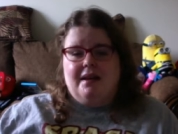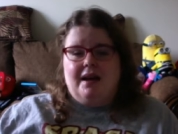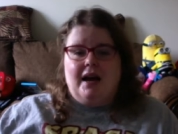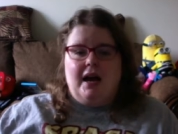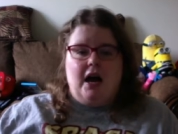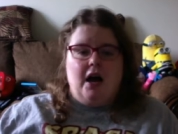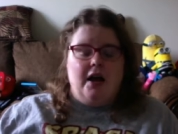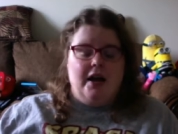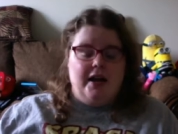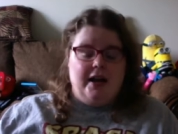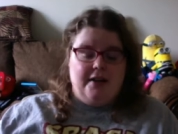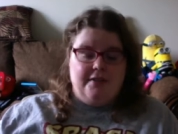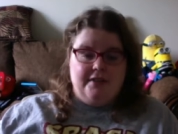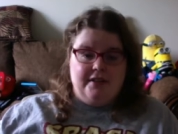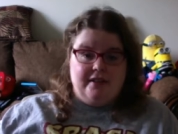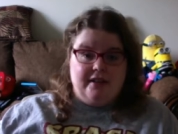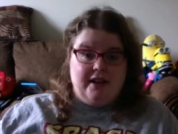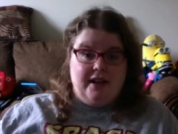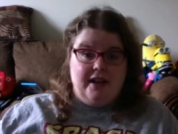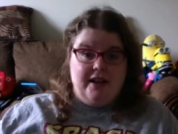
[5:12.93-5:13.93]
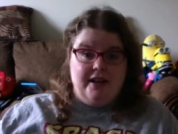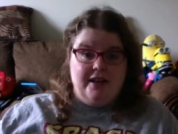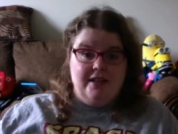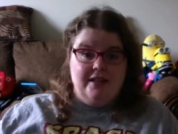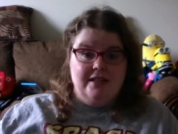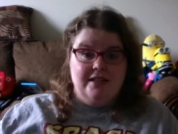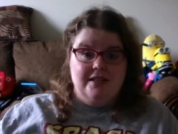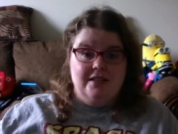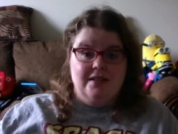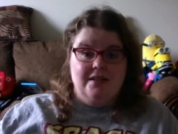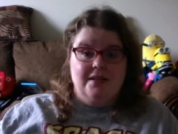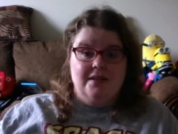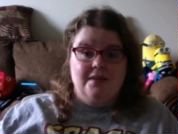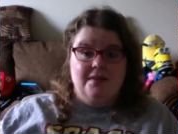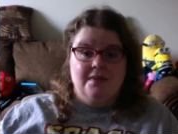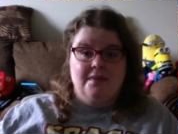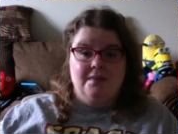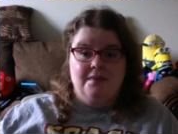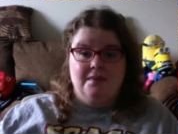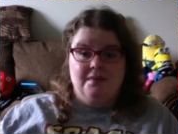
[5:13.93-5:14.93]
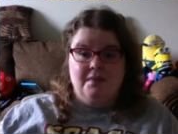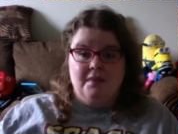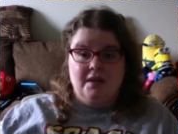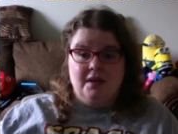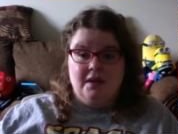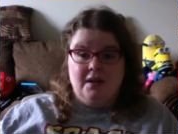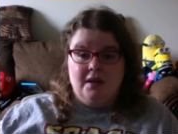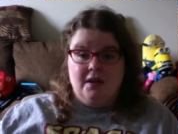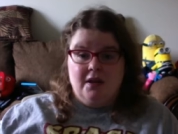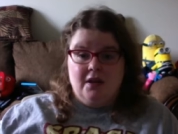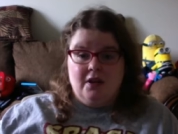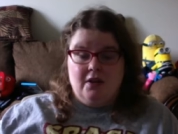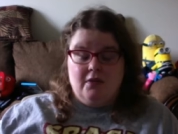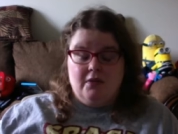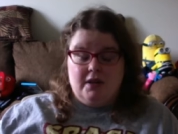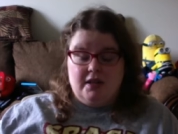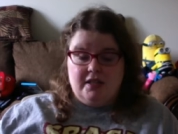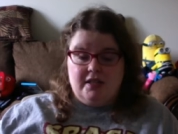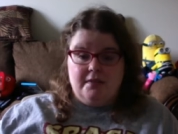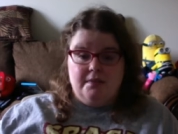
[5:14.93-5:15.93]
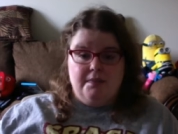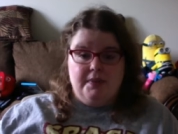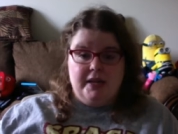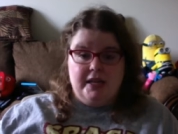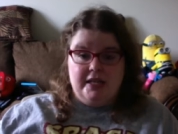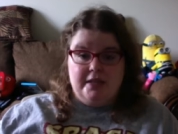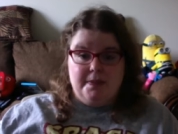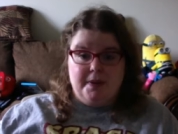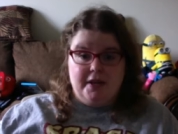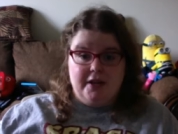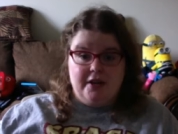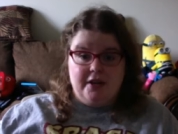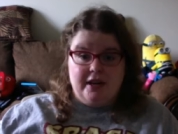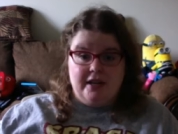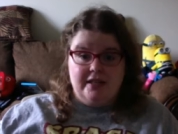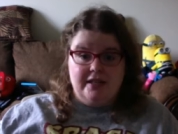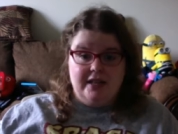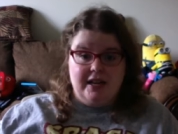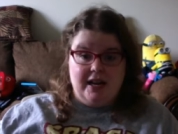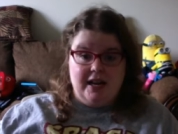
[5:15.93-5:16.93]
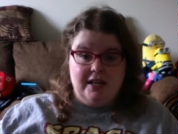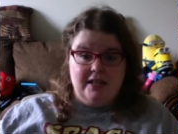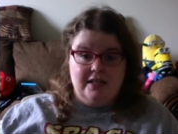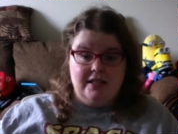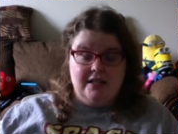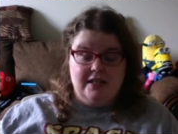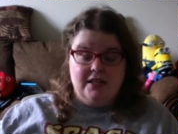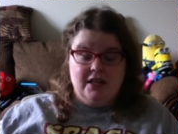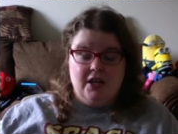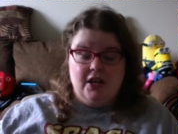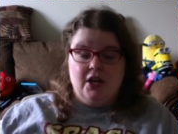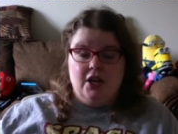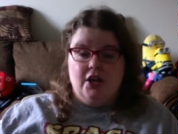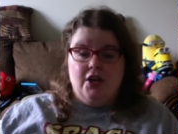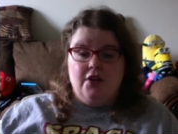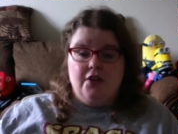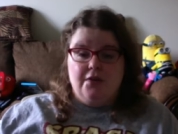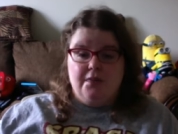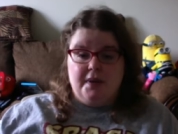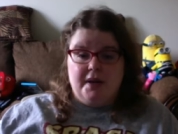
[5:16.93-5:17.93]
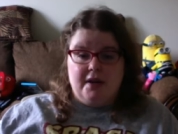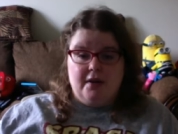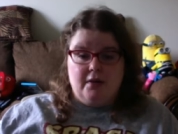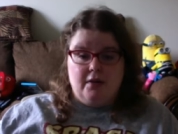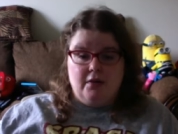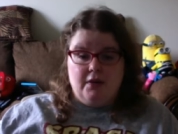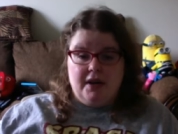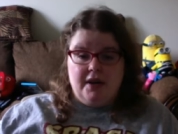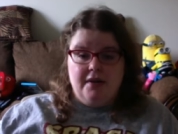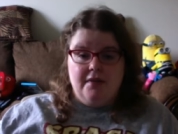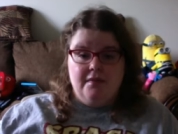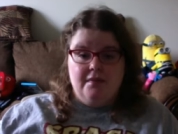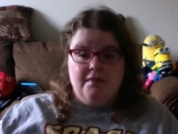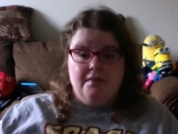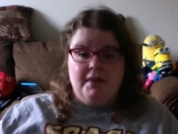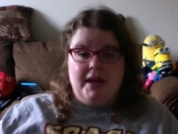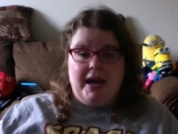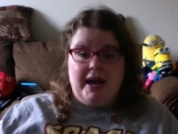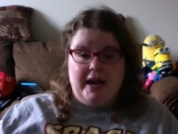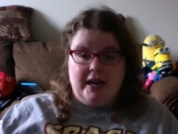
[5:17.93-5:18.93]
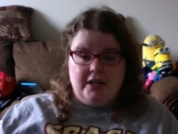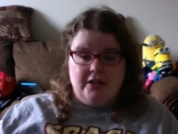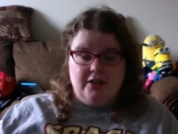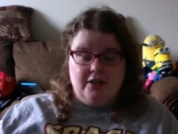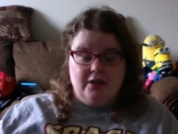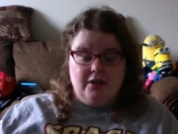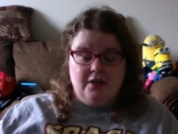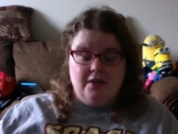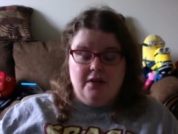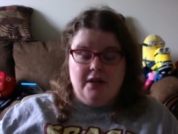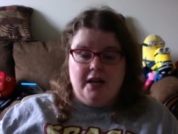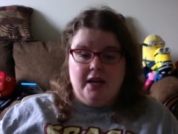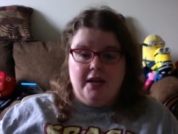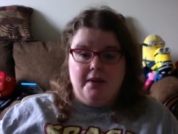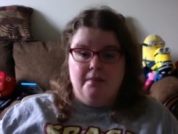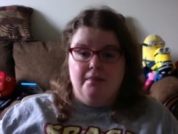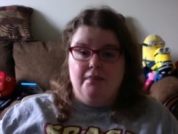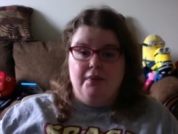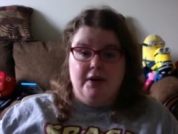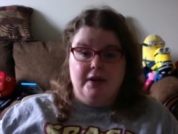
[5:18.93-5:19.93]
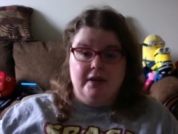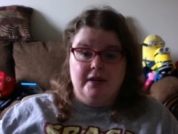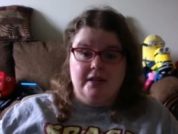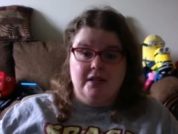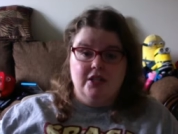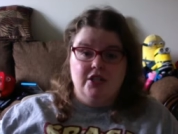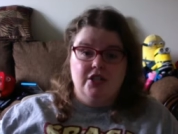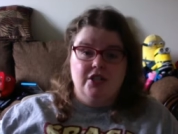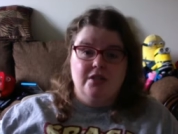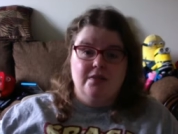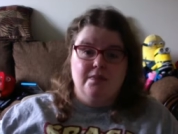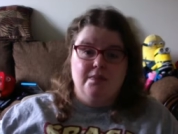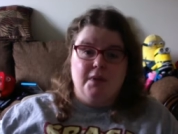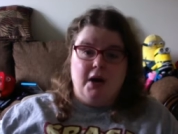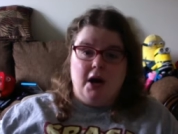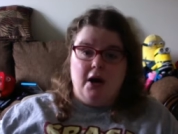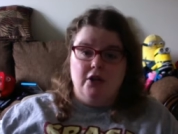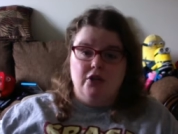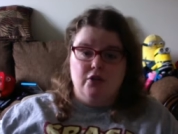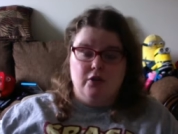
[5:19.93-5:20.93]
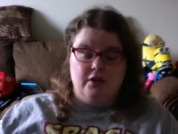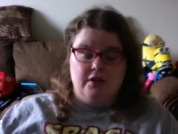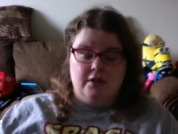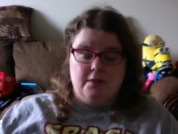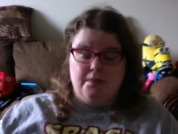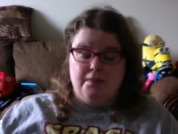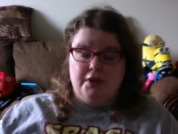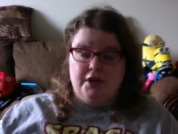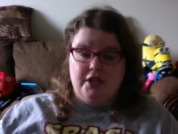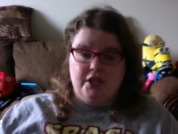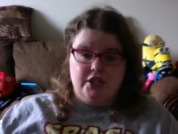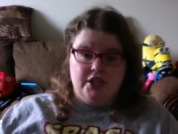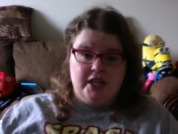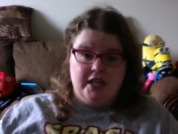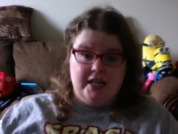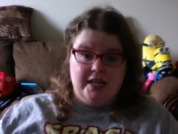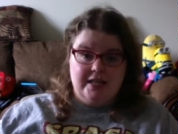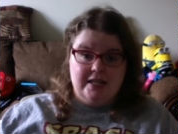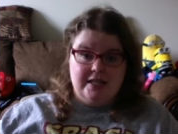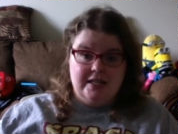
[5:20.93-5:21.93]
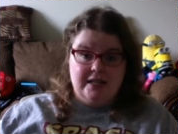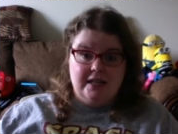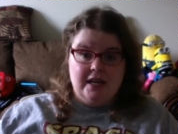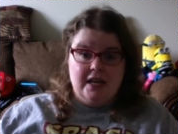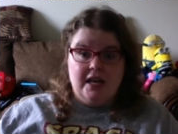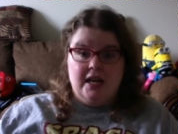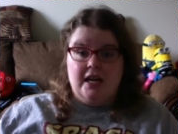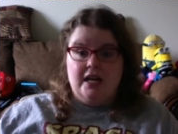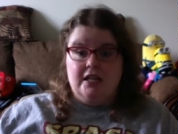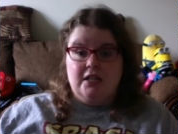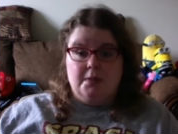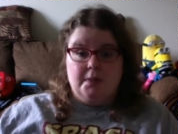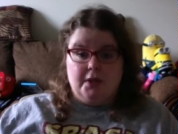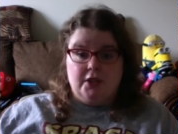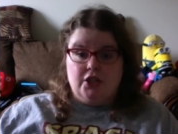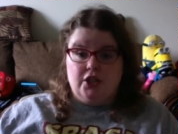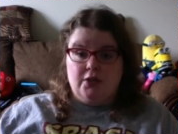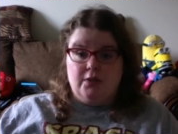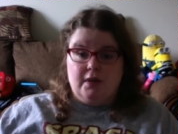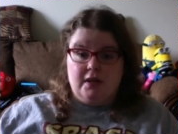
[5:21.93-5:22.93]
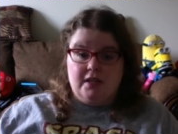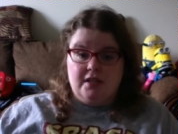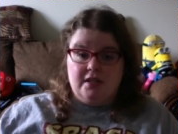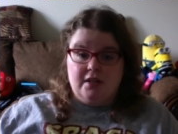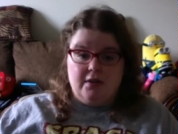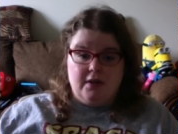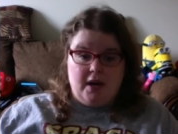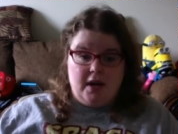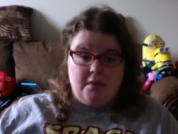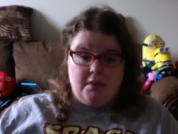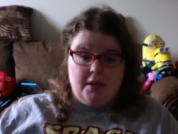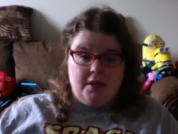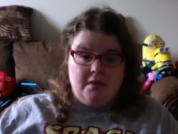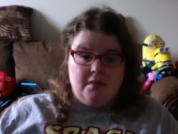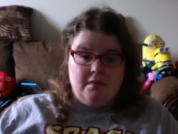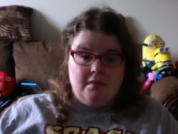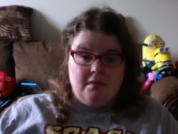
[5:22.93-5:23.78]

all I have to say is rest in peace, Peter S. Sallis. You've been a great actor in Britain, all sorts of British things, especially Wallace and Gromit.